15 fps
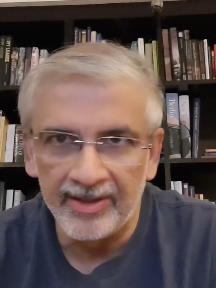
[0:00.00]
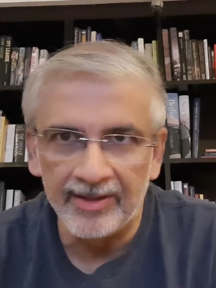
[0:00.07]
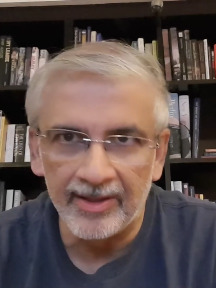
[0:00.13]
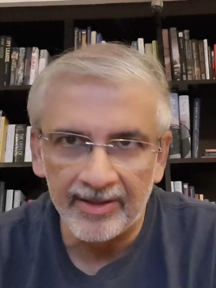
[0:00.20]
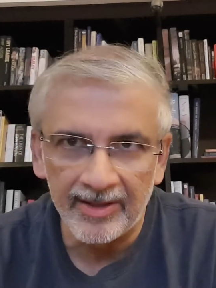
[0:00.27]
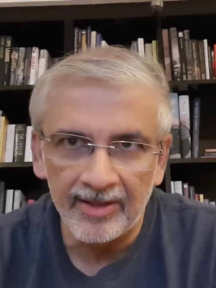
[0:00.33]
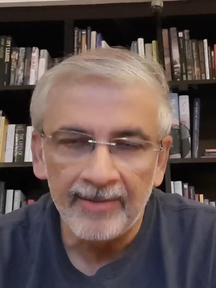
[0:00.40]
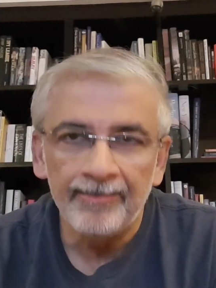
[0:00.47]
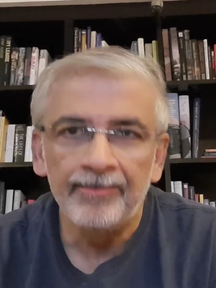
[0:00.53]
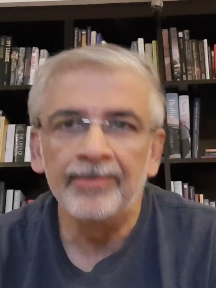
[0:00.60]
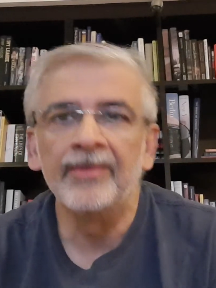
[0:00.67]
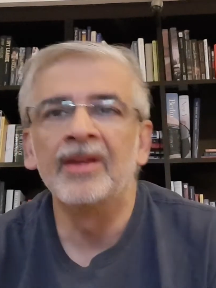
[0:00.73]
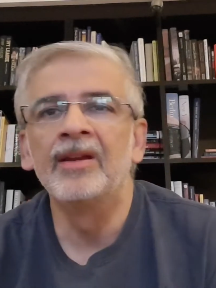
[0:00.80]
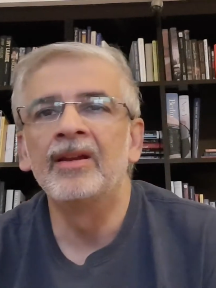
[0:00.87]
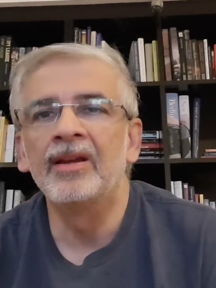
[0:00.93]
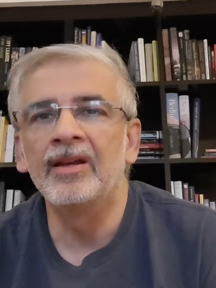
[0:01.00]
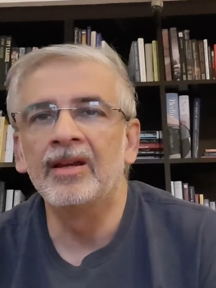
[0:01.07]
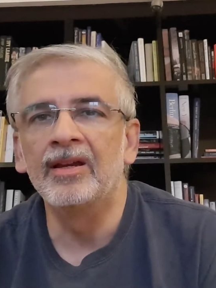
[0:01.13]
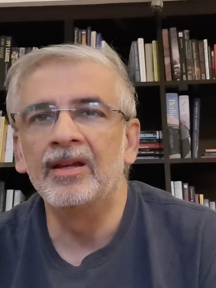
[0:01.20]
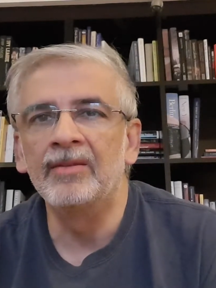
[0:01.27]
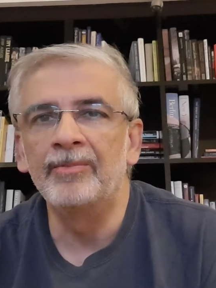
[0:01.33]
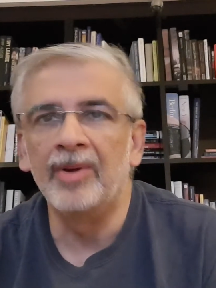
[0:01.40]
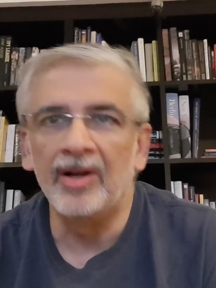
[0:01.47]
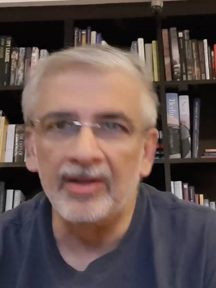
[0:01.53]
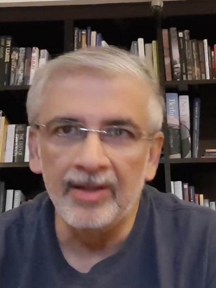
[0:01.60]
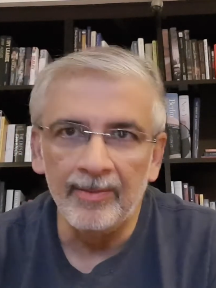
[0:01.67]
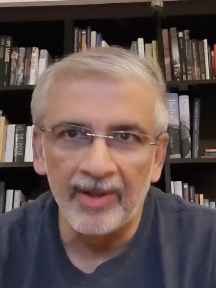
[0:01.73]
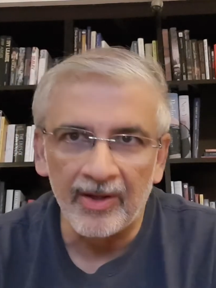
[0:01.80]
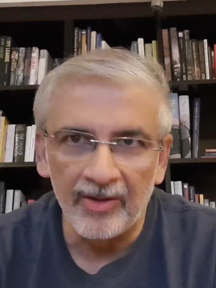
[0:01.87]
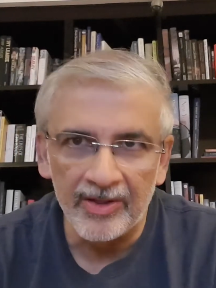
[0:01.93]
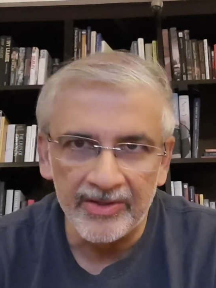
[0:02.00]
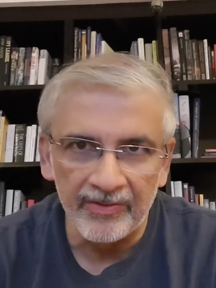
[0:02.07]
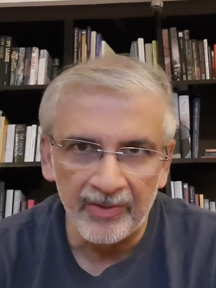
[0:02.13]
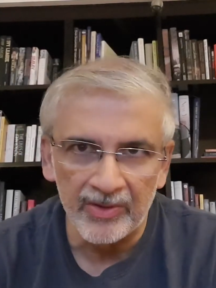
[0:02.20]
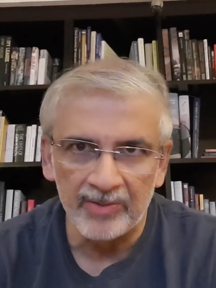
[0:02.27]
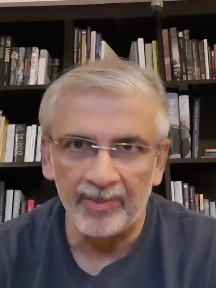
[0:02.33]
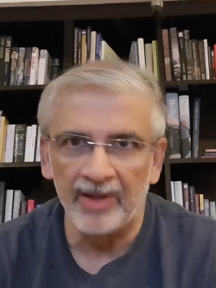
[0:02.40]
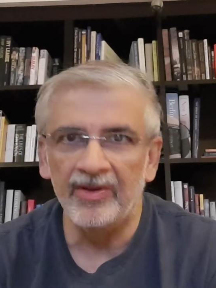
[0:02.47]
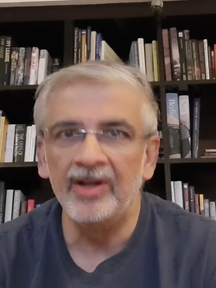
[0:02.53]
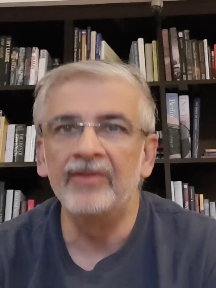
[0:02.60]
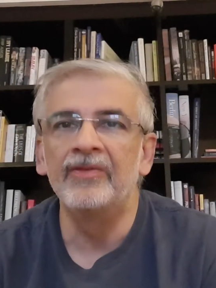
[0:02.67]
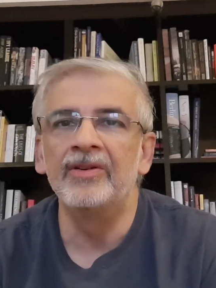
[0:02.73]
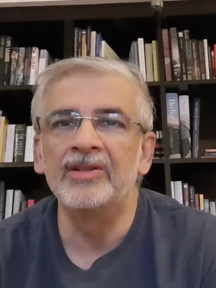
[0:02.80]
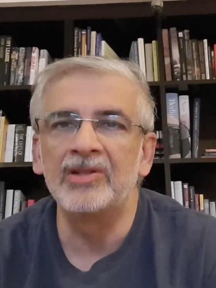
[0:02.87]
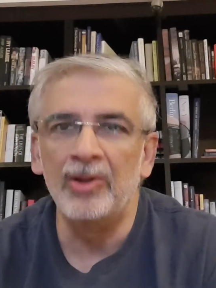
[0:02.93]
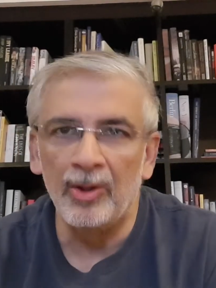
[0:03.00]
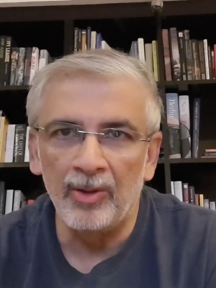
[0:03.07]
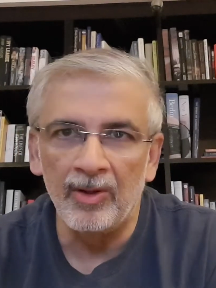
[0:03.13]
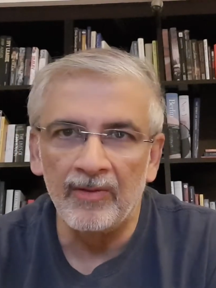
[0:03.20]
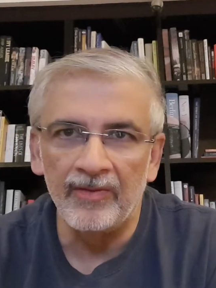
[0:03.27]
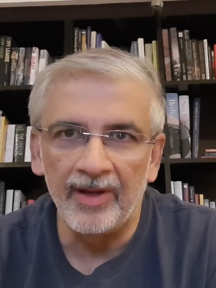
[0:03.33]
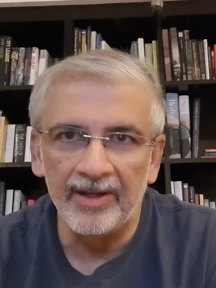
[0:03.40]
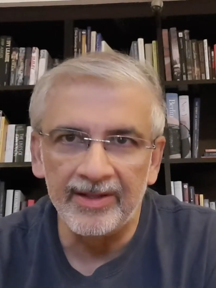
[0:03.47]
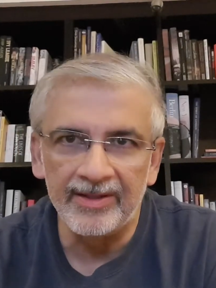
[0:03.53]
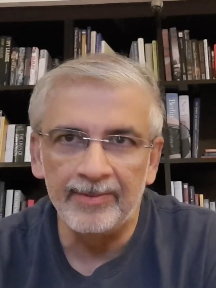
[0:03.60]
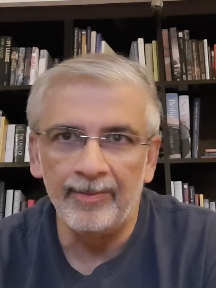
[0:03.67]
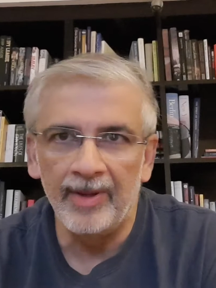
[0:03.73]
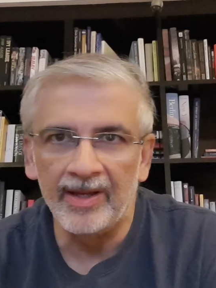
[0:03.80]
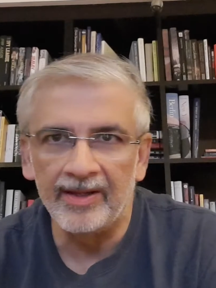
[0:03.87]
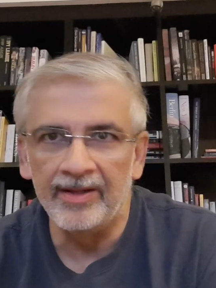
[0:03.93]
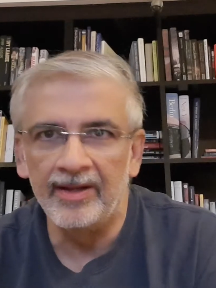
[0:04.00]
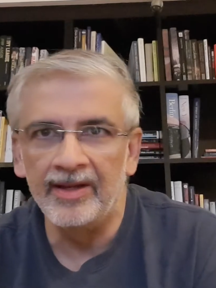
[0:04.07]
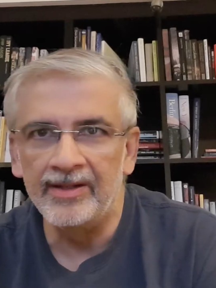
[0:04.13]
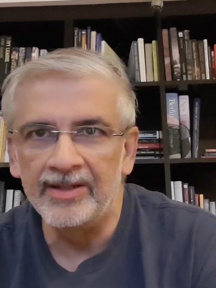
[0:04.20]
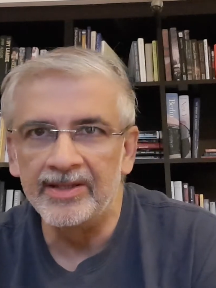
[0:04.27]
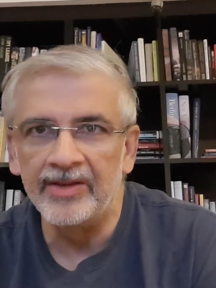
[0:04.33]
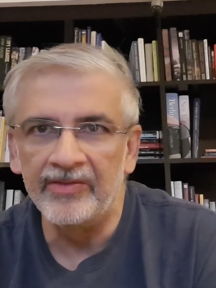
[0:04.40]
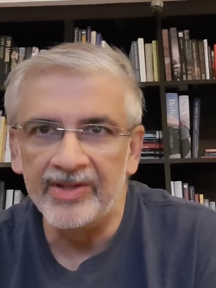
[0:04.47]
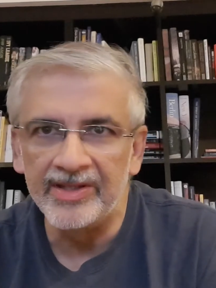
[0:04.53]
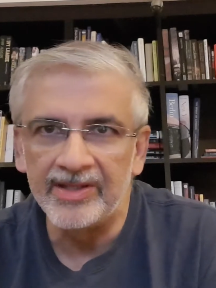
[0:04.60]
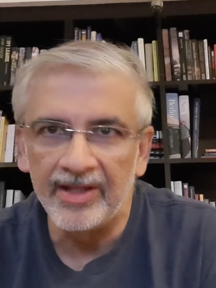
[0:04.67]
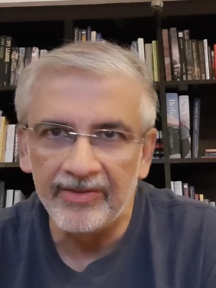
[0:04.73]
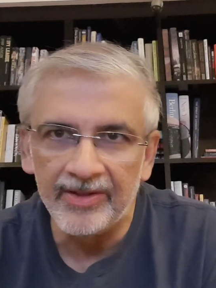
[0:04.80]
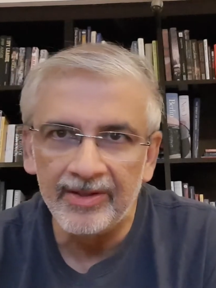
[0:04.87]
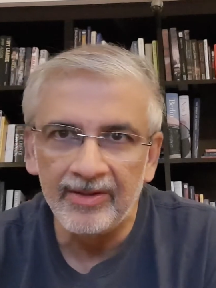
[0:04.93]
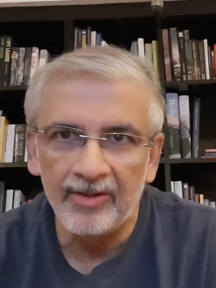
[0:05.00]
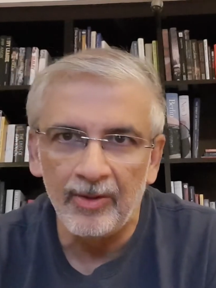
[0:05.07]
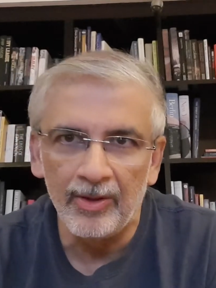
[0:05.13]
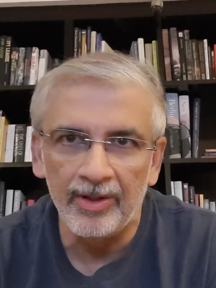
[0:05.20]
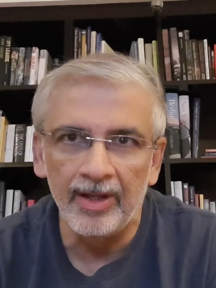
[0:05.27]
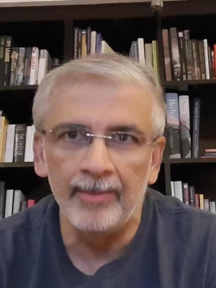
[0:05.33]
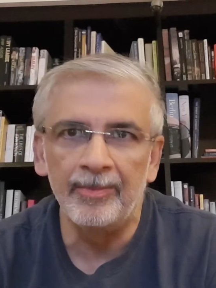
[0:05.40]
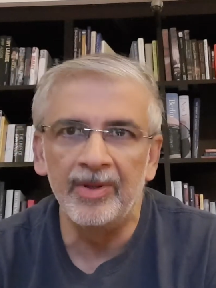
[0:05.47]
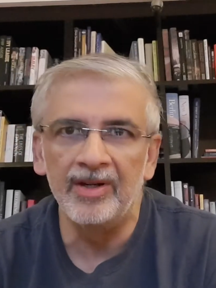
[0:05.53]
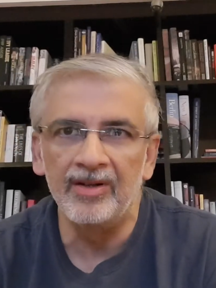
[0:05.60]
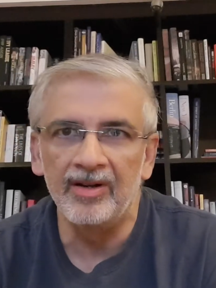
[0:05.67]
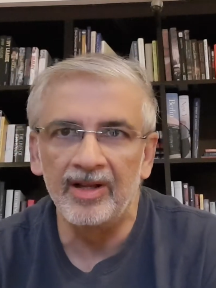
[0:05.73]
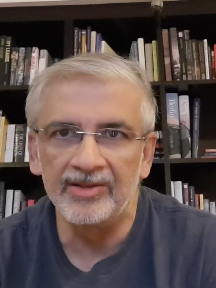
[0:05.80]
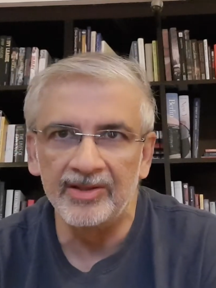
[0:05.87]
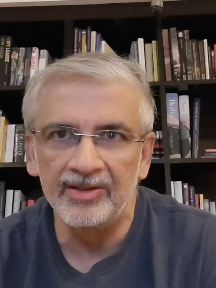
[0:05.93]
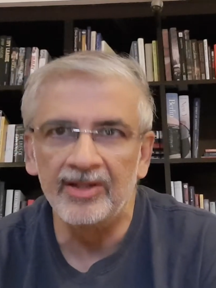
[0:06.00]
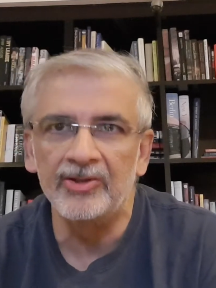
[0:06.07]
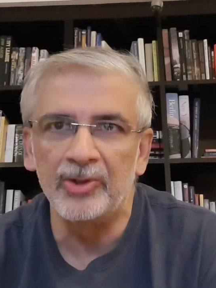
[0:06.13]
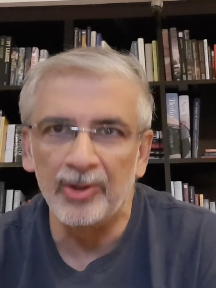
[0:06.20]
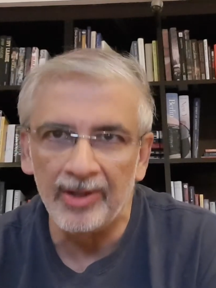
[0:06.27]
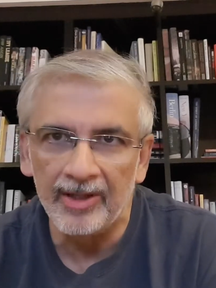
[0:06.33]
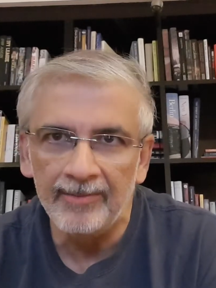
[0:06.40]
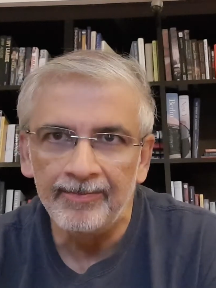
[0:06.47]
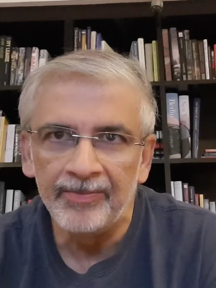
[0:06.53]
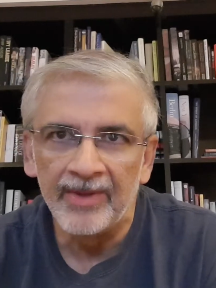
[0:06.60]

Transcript: Tata and partly because it was my very first long-haul flight back in 1977 on Emperor Rajendra Chola,